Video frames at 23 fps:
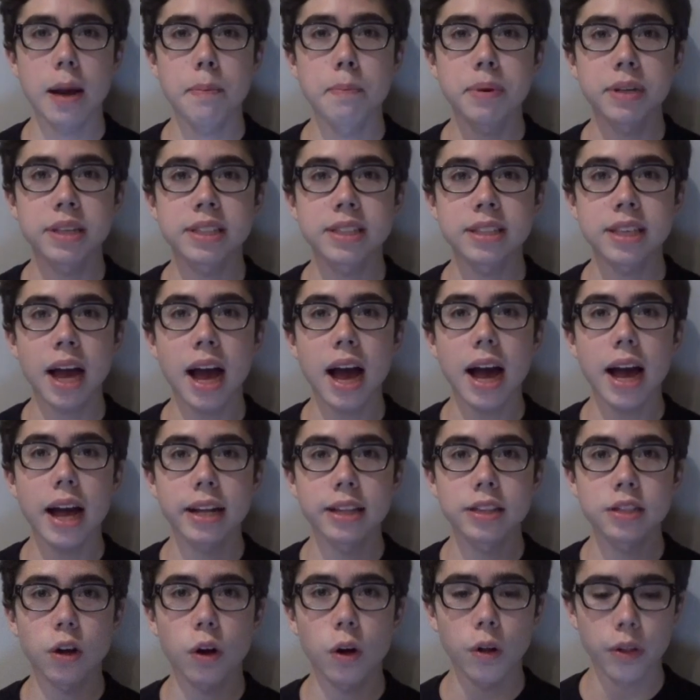and
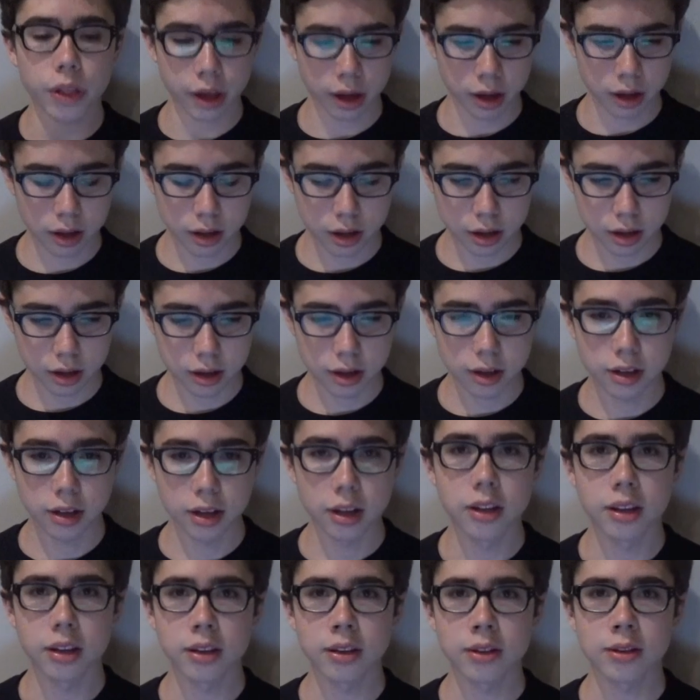besides all the...
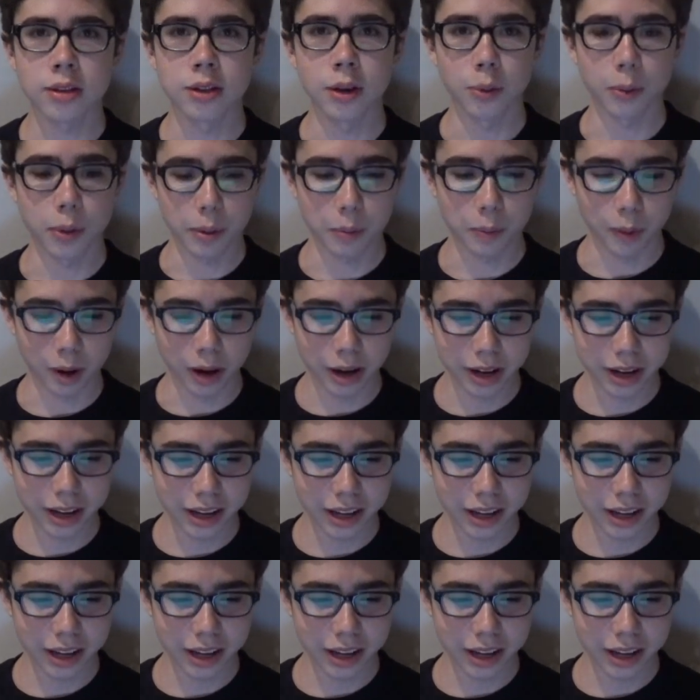Yo, wait, what?